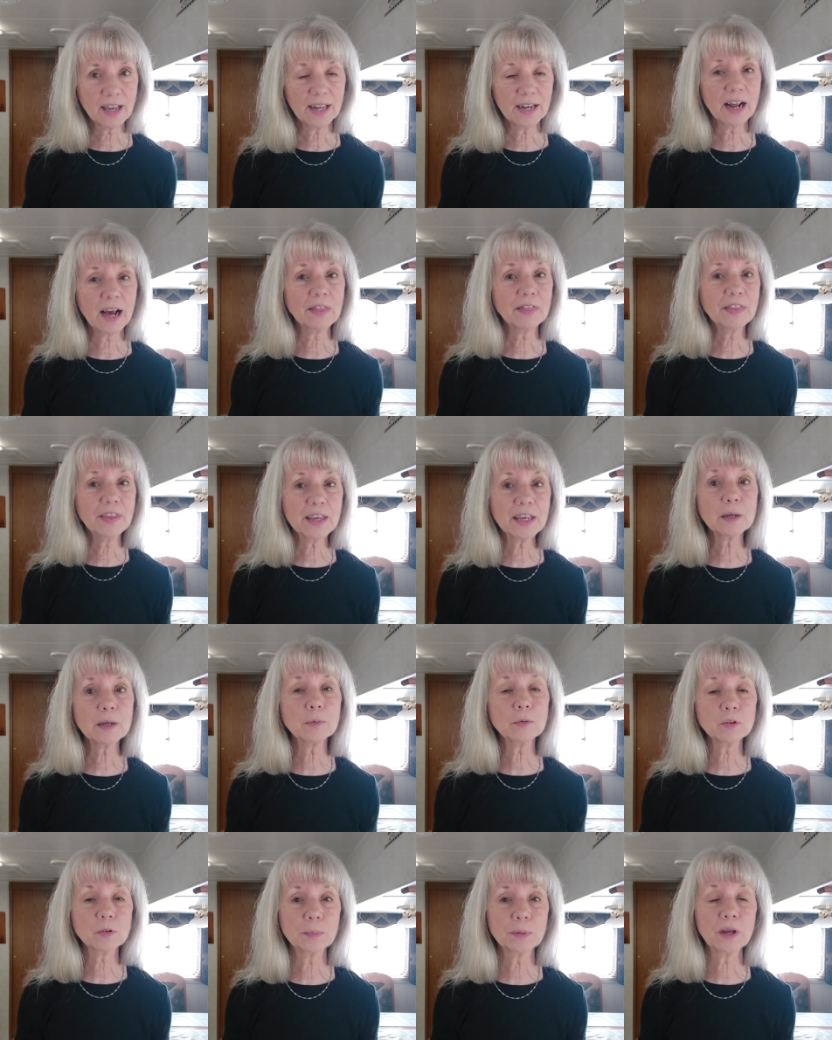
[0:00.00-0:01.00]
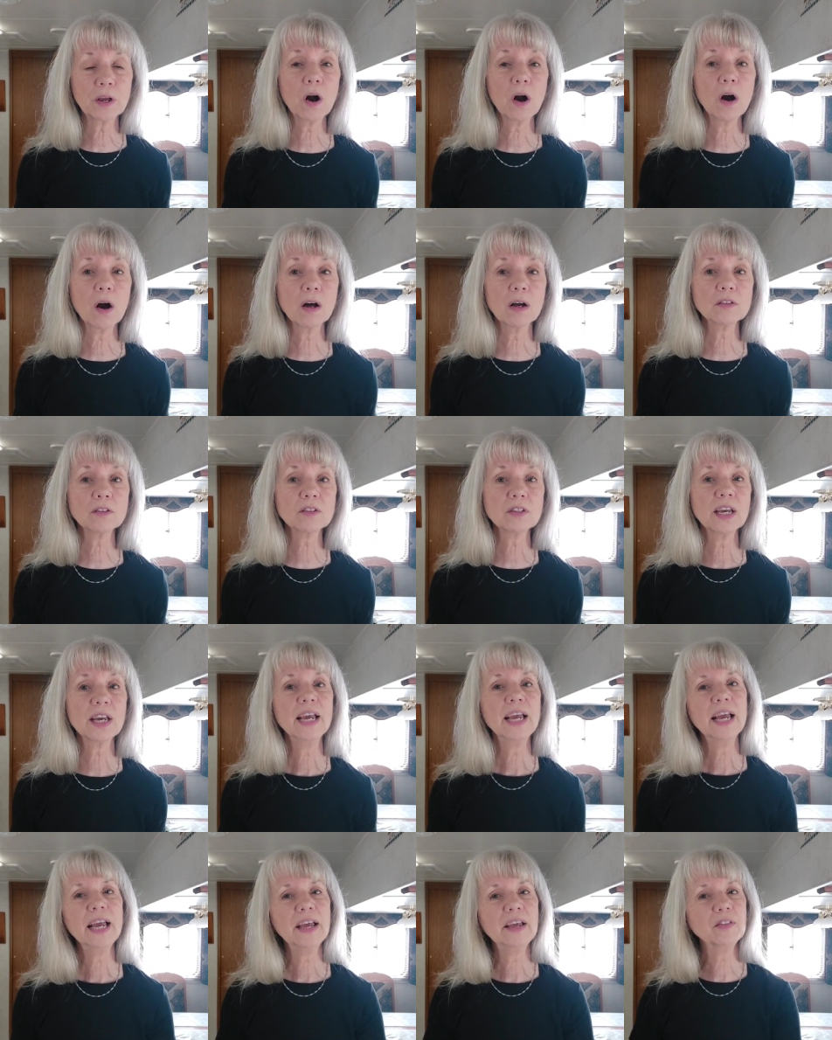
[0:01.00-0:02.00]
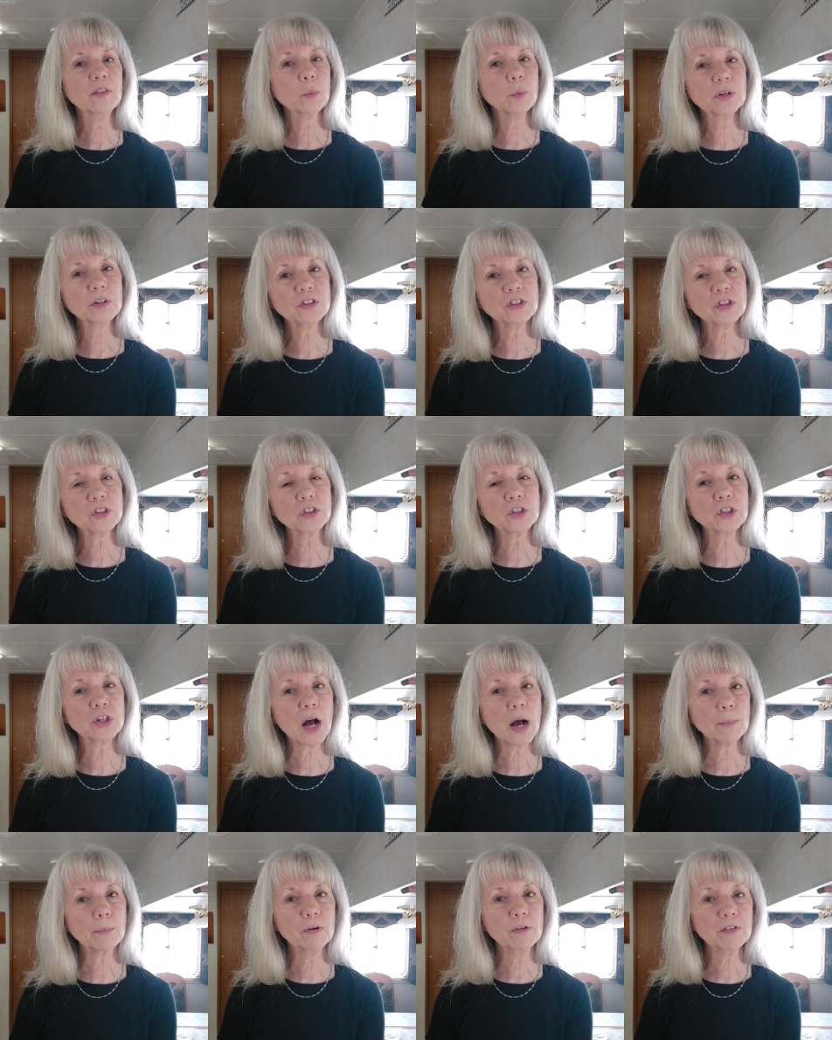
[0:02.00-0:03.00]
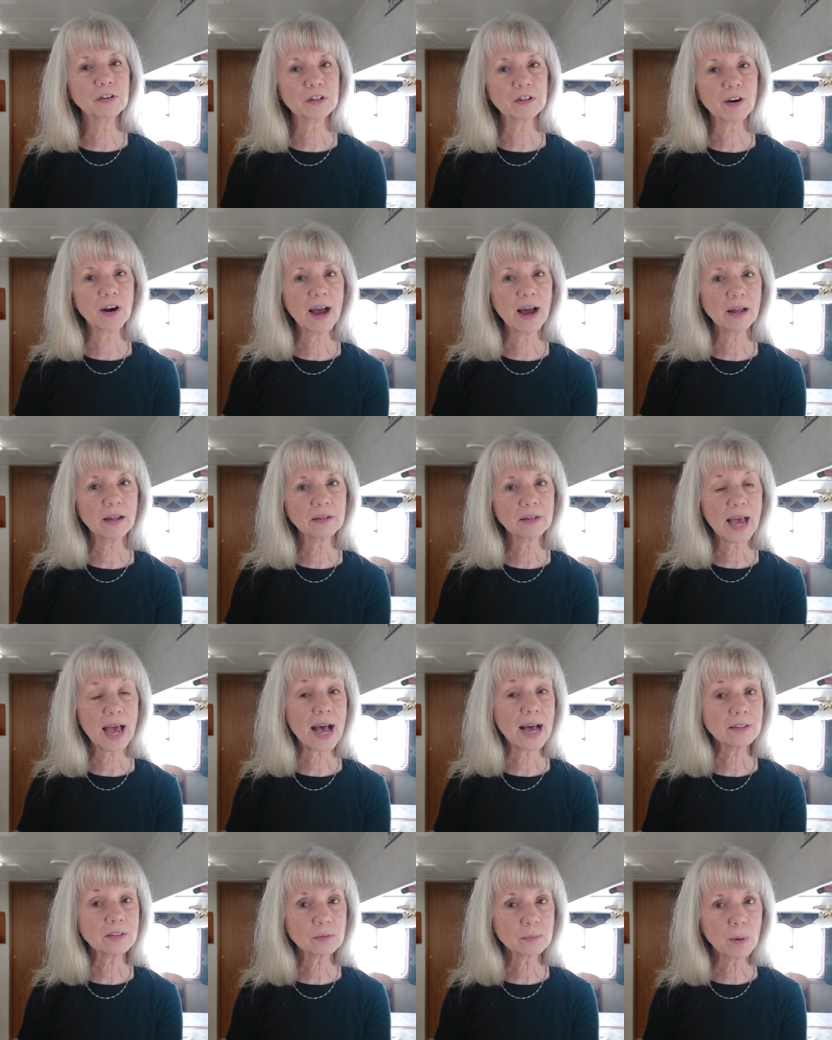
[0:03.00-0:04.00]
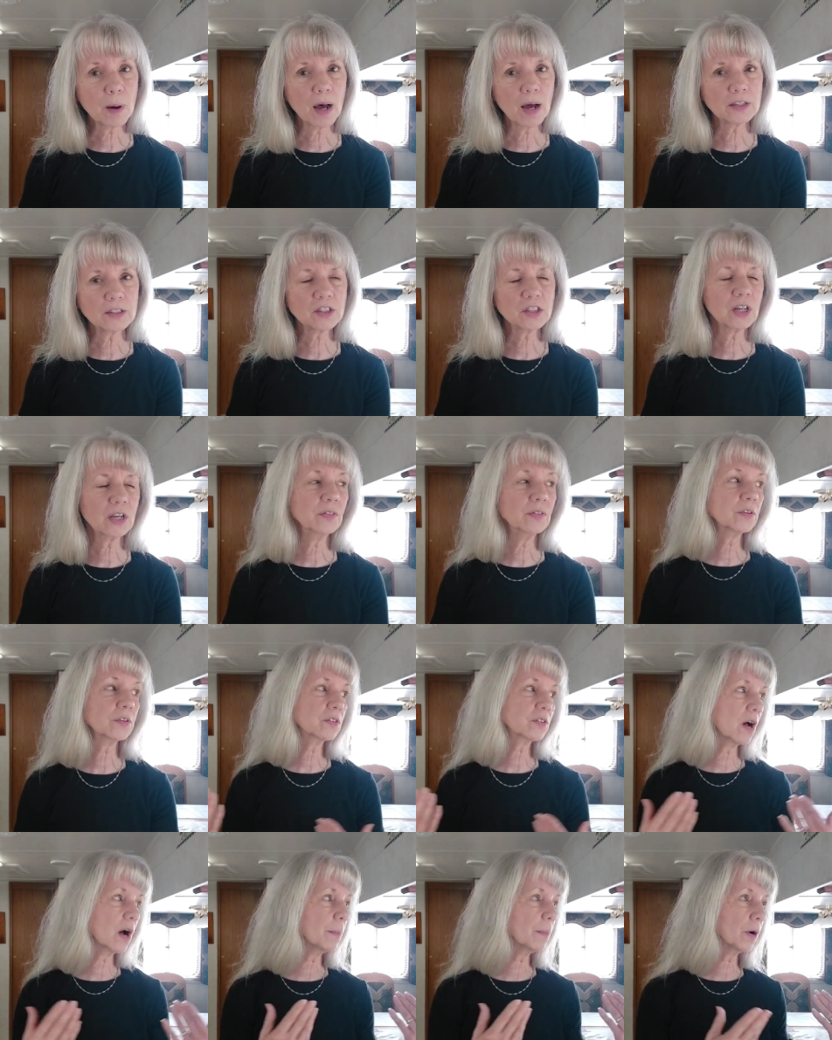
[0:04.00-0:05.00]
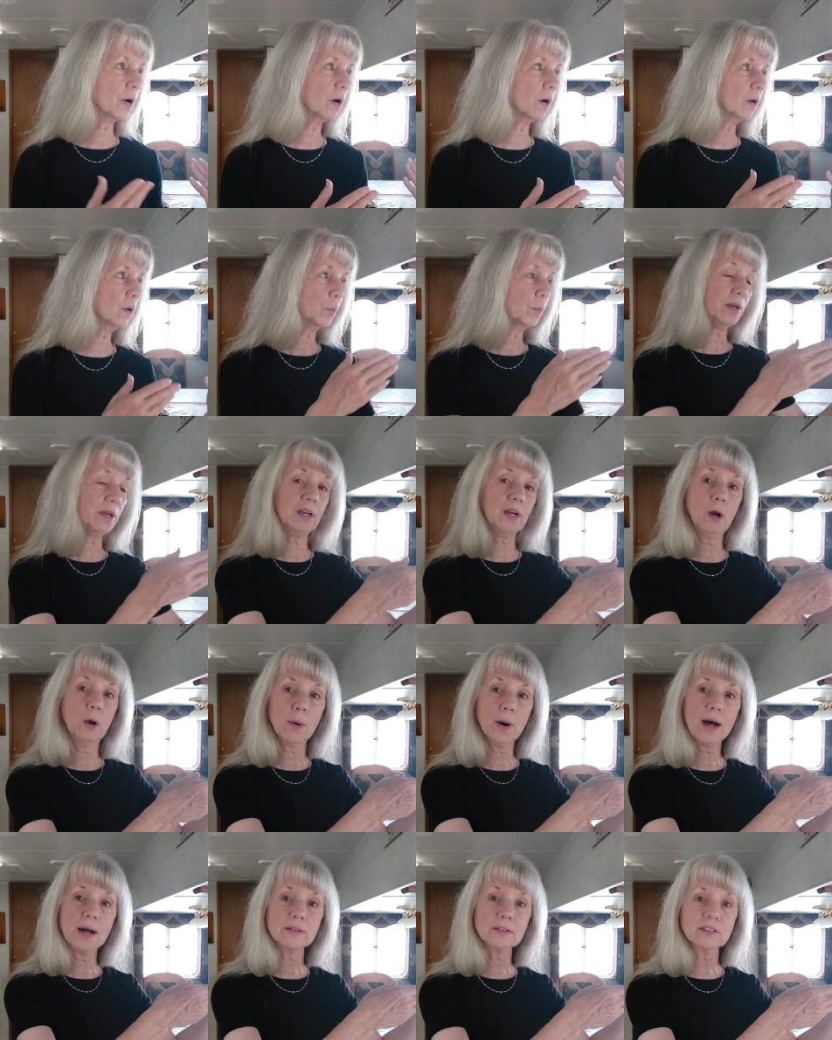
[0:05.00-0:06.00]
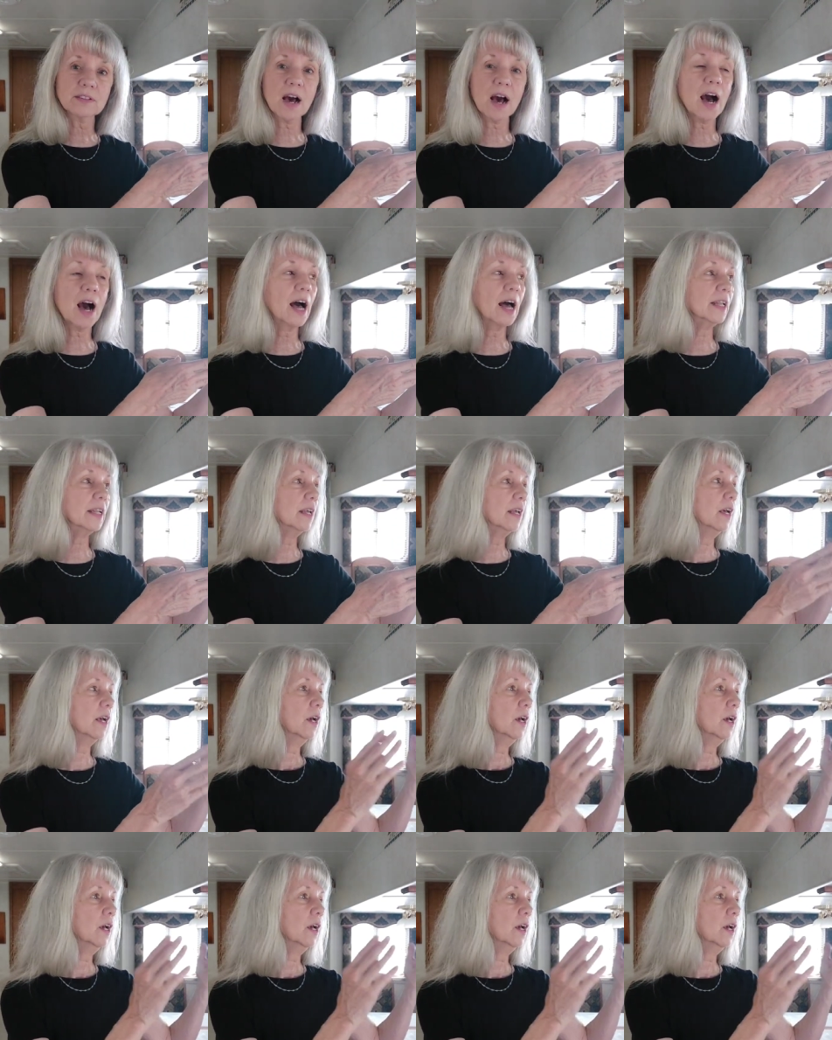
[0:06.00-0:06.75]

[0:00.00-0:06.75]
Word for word: And I think it was because in the winter, you're not moving around as much. In the summer, we can go outside.